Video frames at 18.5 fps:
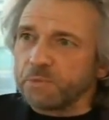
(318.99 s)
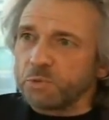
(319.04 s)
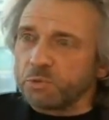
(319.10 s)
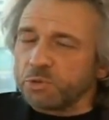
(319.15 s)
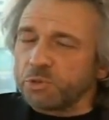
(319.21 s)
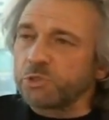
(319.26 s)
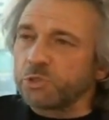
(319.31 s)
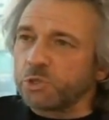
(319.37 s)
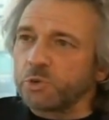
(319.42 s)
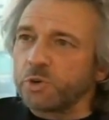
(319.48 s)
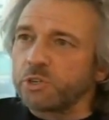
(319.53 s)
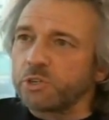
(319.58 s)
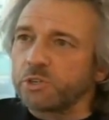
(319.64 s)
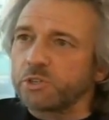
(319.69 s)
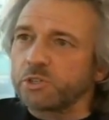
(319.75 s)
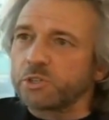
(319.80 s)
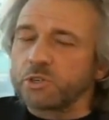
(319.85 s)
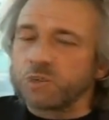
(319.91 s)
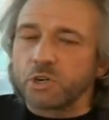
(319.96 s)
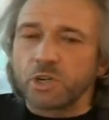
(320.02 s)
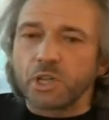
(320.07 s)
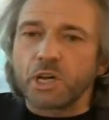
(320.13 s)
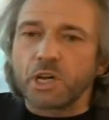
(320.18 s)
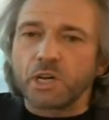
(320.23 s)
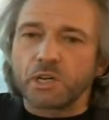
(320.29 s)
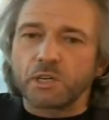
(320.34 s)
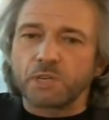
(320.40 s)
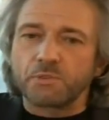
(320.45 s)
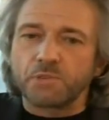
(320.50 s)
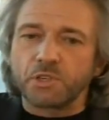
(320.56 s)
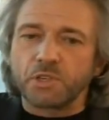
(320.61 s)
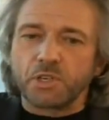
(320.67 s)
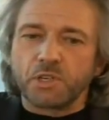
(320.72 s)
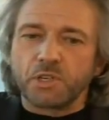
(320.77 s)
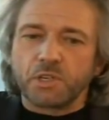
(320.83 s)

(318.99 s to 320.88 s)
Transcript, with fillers: with situations in our lives